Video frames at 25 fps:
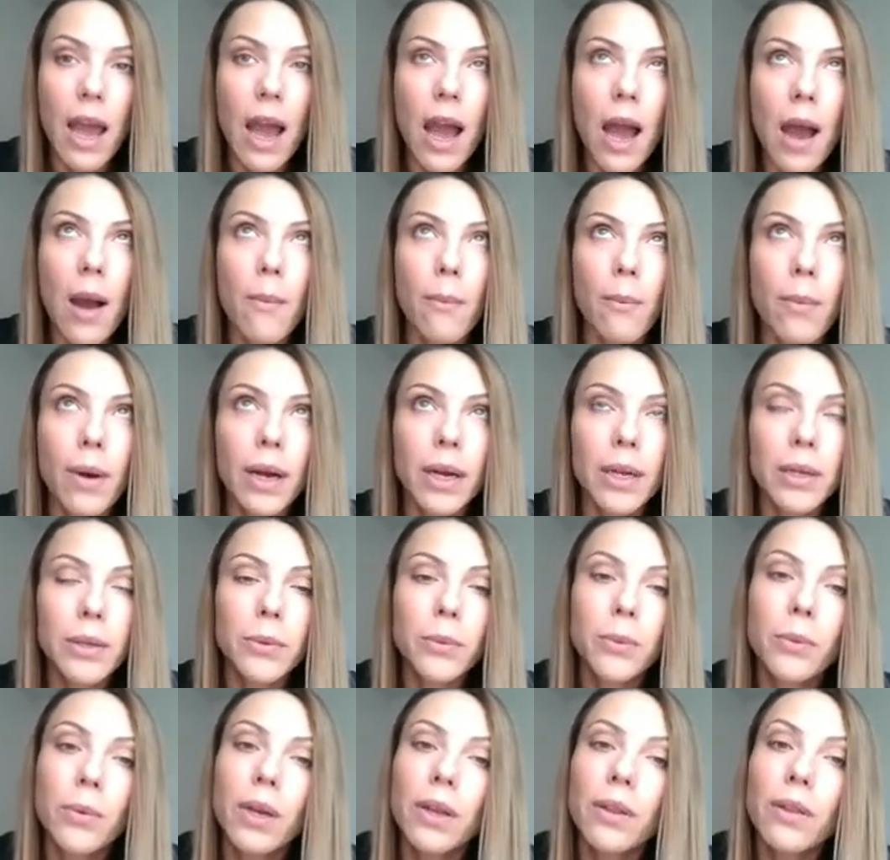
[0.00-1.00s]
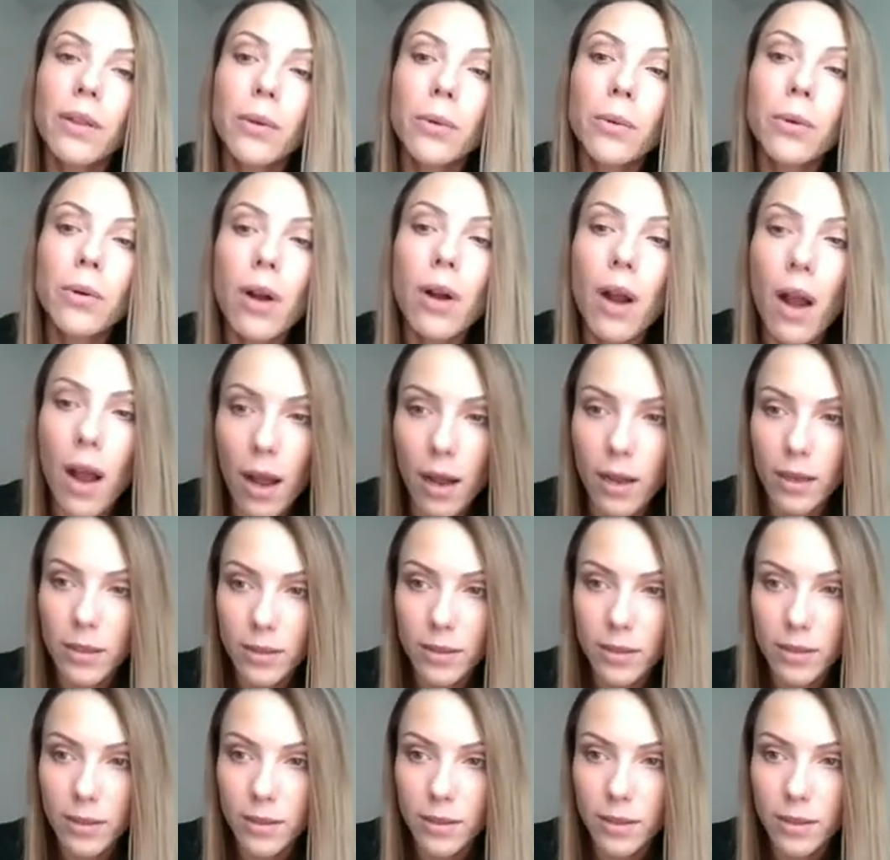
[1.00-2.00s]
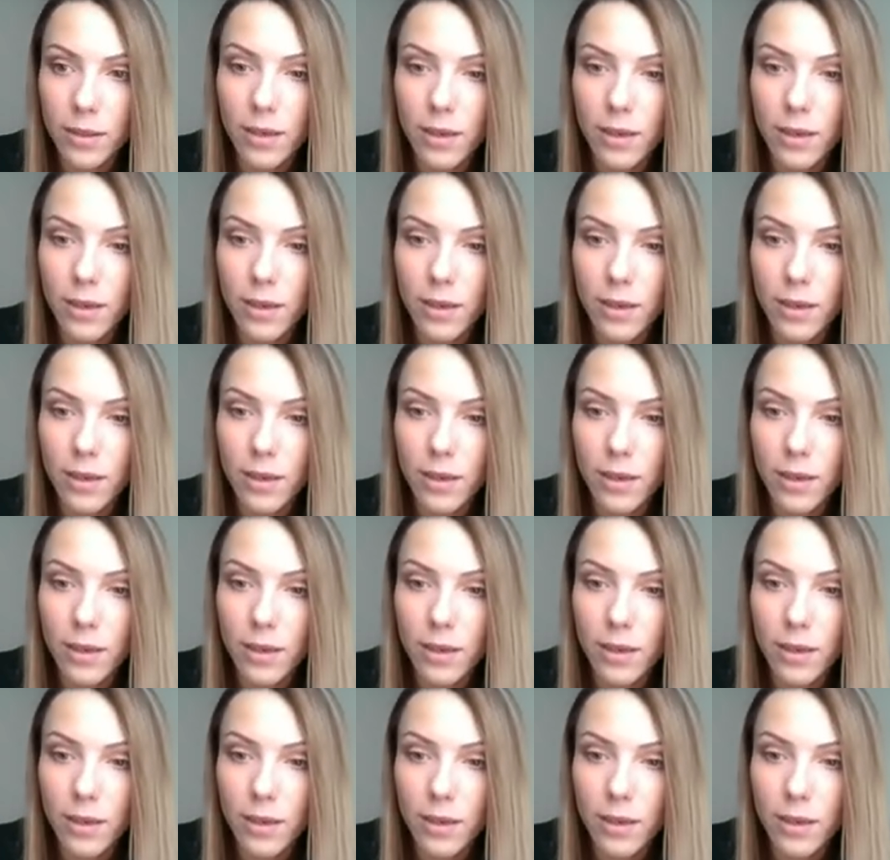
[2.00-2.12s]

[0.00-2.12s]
But when they were asked